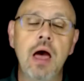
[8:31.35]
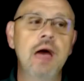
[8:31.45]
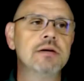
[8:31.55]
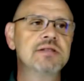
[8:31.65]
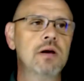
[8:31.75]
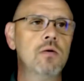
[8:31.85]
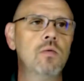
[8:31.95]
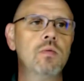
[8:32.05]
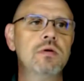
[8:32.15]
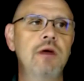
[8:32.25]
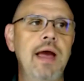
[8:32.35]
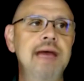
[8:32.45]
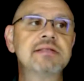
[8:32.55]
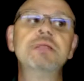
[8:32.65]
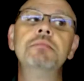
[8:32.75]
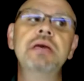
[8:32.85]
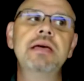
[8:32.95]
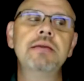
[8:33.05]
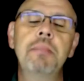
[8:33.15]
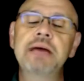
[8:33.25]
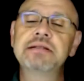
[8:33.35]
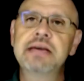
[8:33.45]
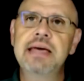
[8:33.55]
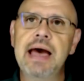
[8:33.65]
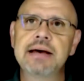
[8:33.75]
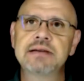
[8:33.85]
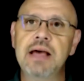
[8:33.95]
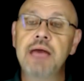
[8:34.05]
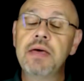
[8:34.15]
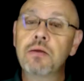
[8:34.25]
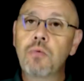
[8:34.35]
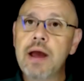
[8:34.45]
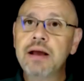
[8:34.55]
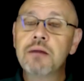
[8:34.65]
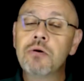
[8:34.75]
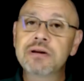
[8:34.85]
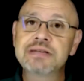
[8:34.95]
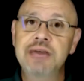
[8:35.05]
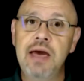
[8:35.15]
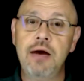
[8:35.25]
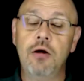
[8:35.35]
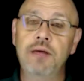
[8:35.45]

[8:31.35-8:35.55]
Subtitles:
So your SME makes a guess and they rank them on a scale.